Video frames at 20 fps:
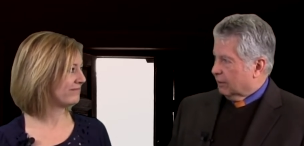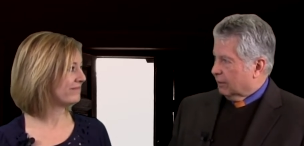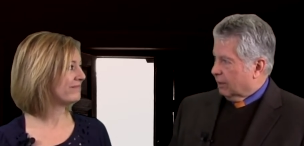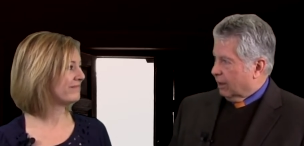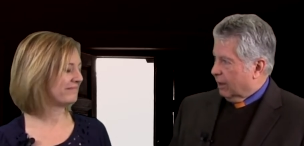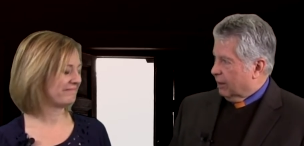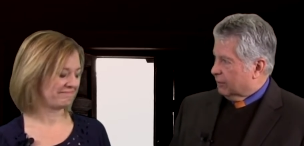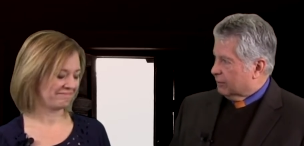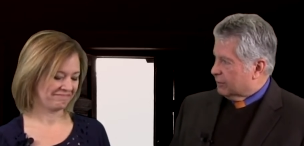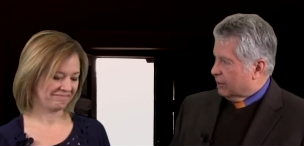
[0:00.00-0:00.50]

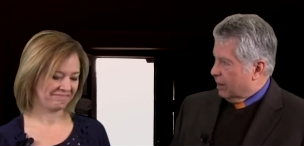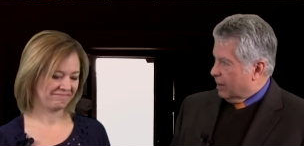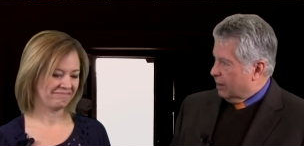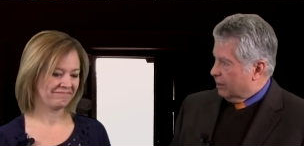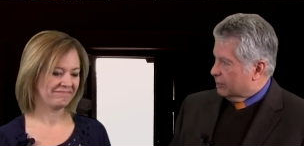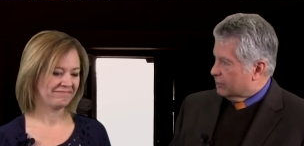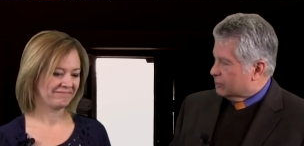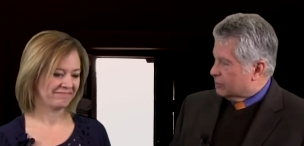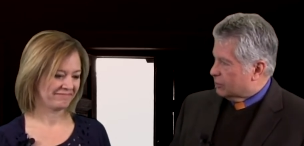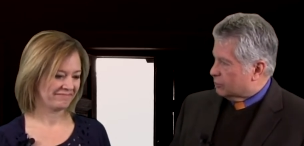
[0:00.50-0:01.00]
Speaker 1: how
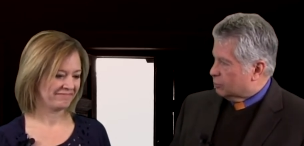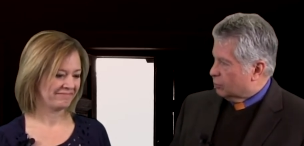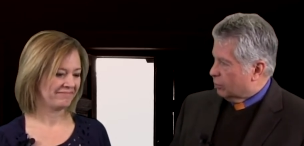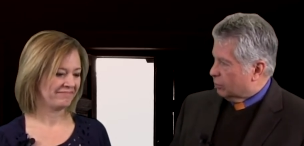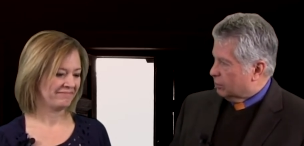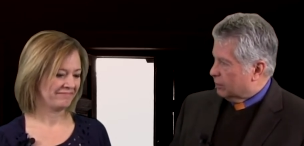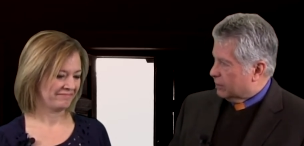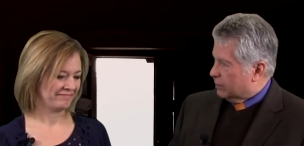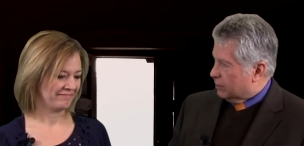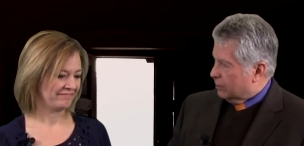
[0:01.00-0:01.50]
does this
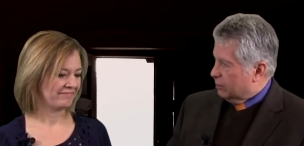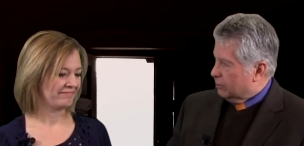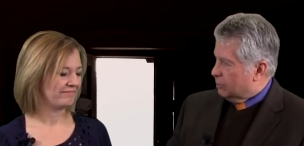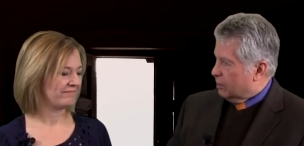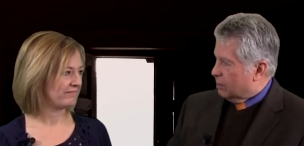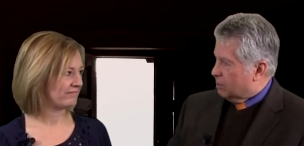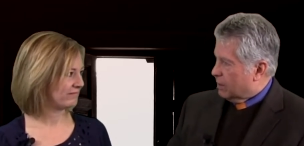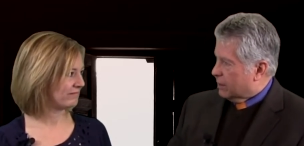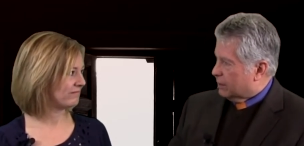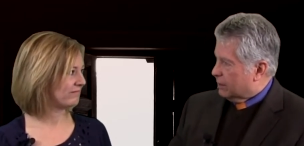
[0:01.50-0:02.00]
work? Because I don't
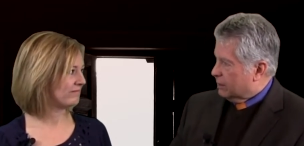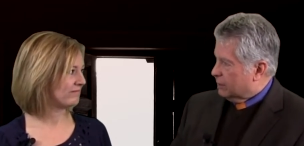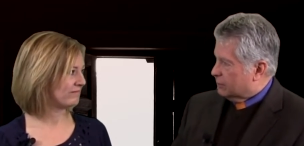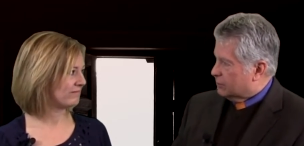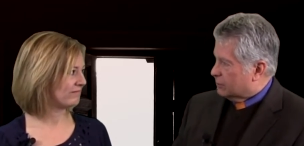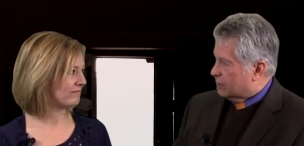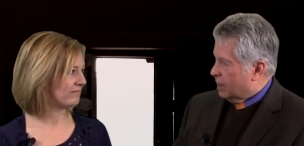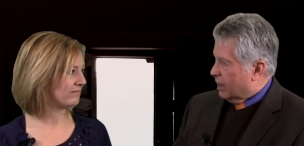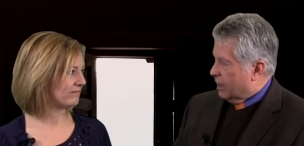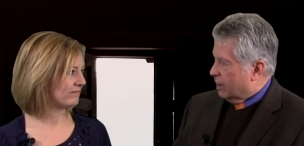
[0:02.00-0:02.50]
want my
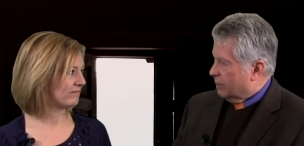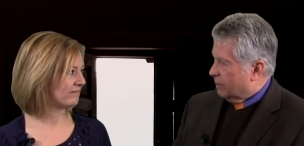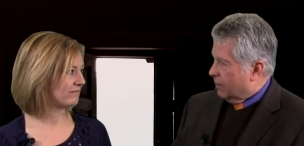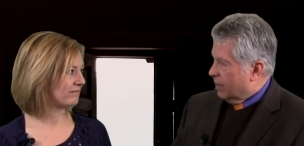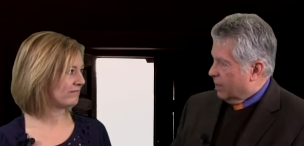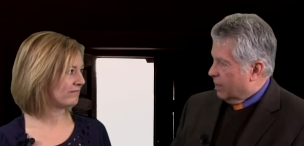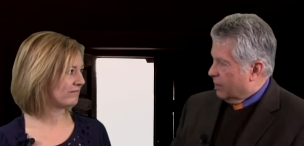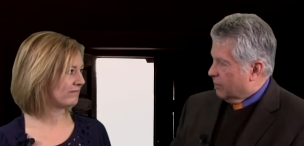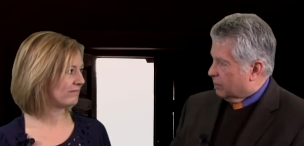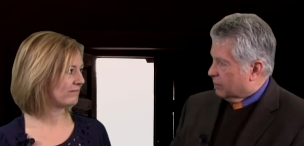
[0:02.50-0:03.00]
kids to have
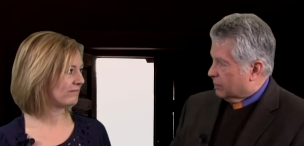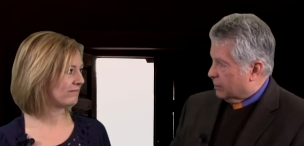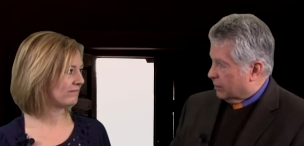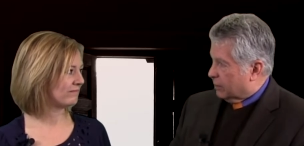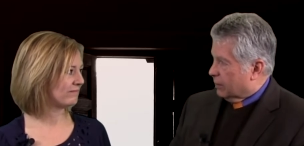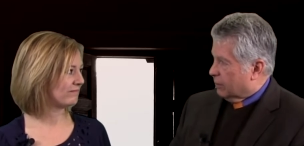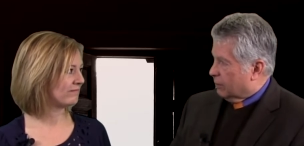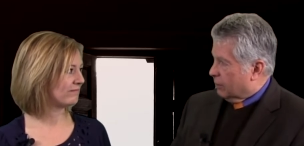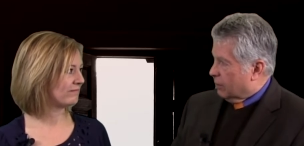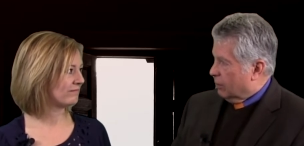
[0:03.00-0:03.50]
to
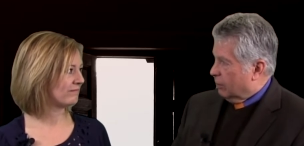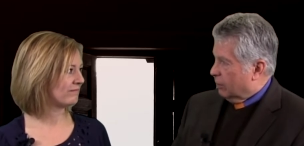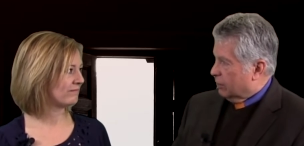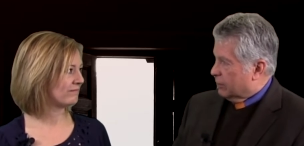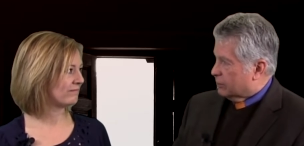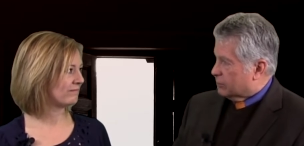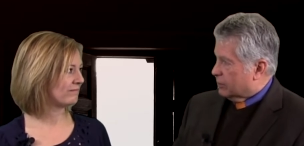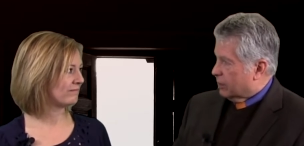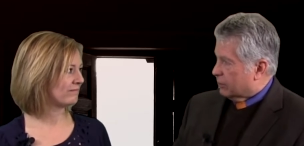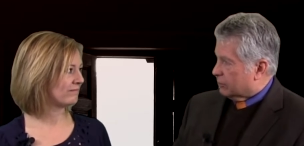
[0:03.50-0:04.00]
carry all
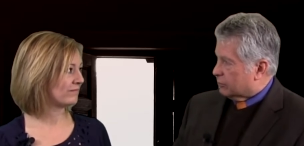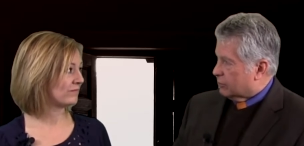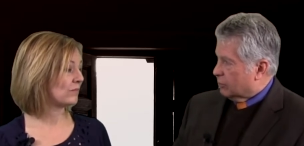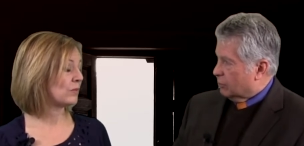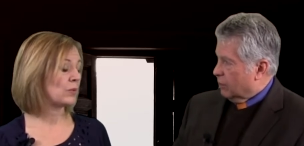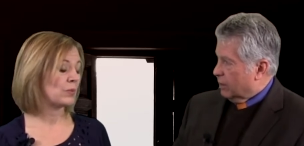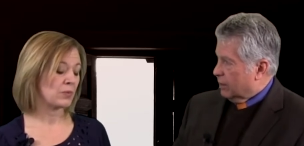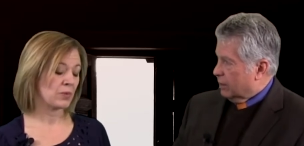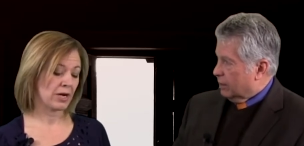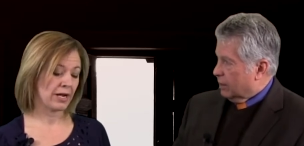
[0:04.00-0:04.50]
this extra
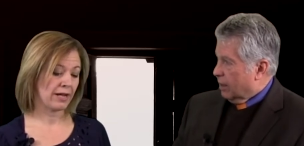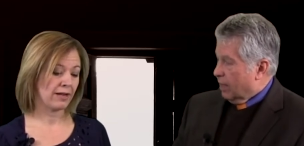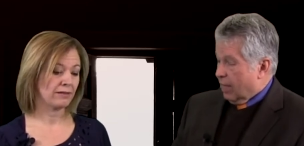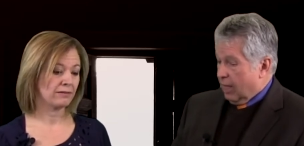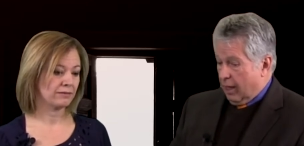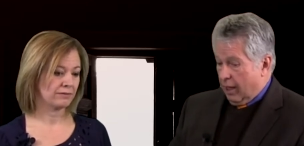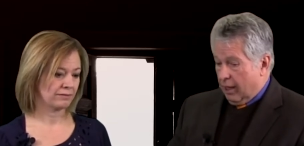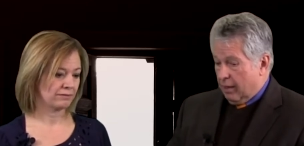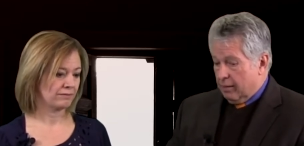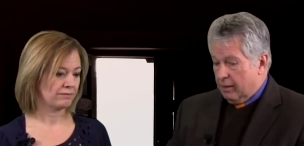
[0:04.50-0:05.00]
weight. Right.
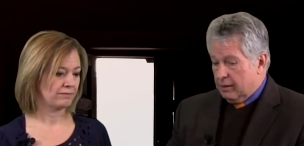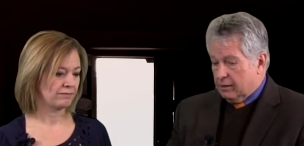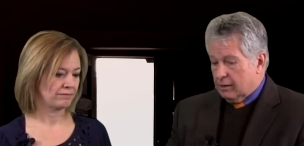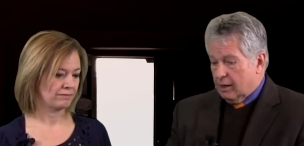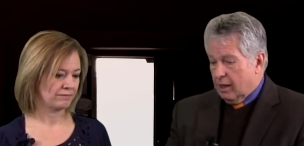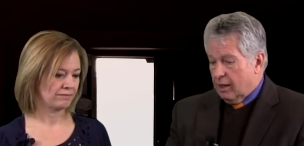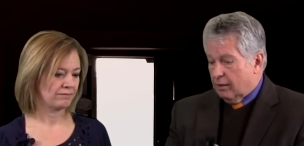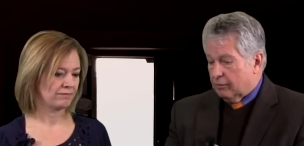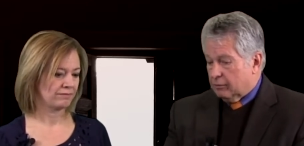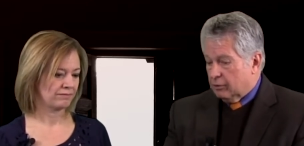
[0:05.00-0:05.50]
And then you
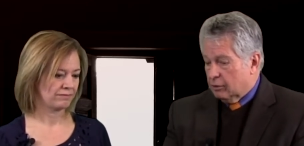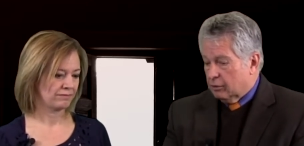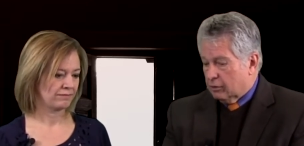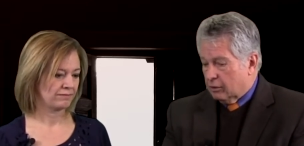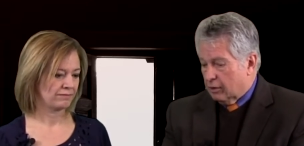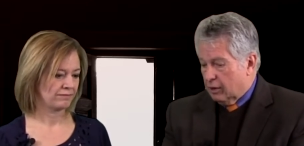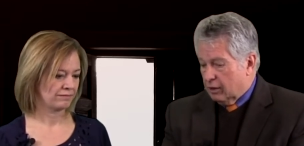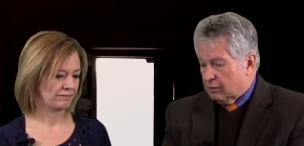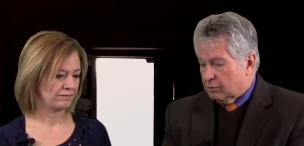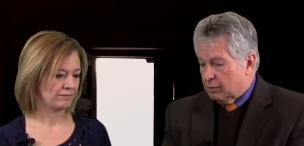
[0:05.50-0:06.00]
and
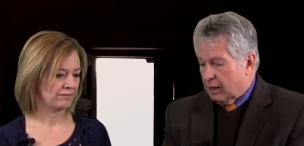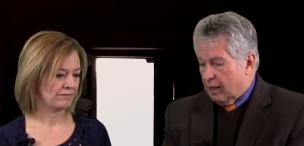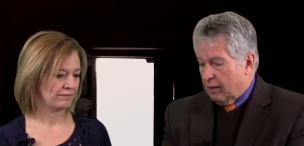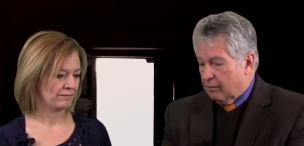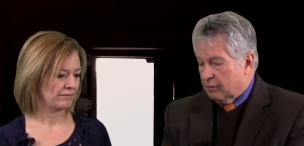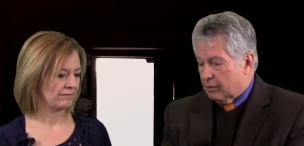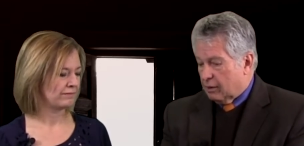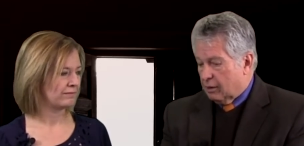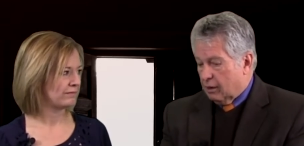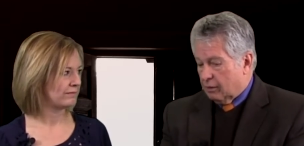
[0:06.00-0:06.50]
your husband
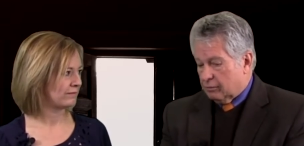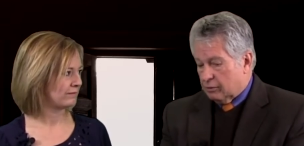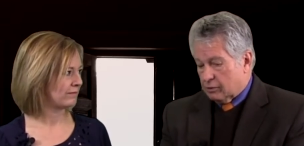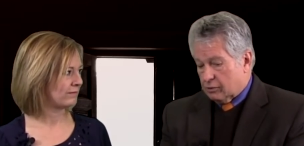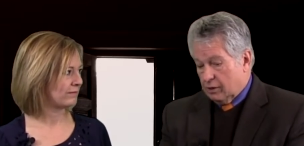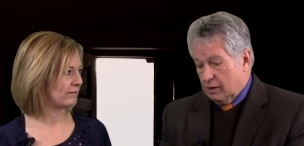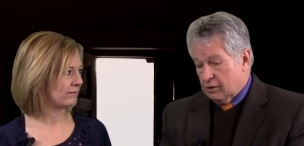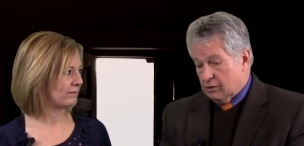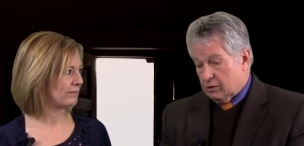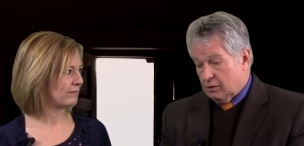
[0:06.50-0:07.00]
have the
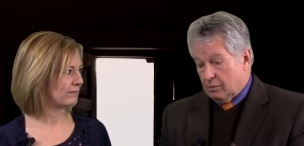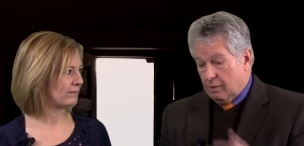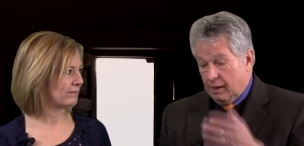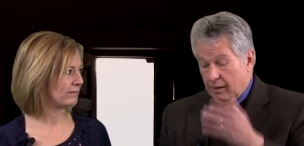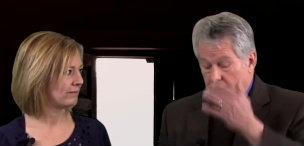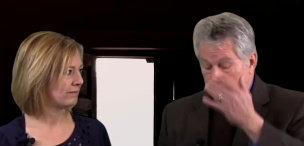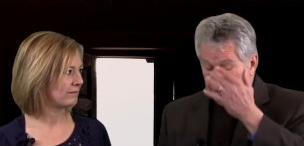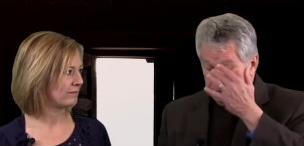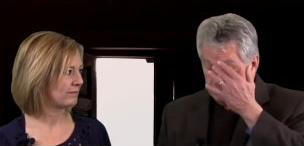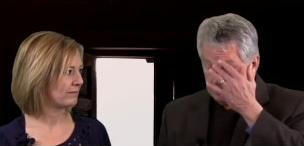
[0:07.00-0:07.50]
conversation
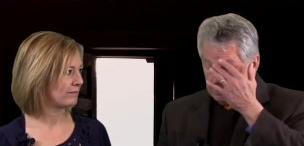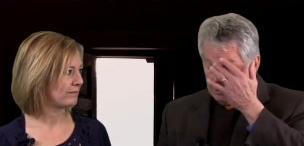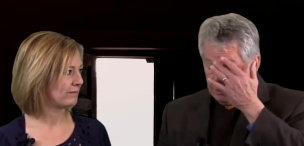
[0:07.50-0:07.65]
about, here's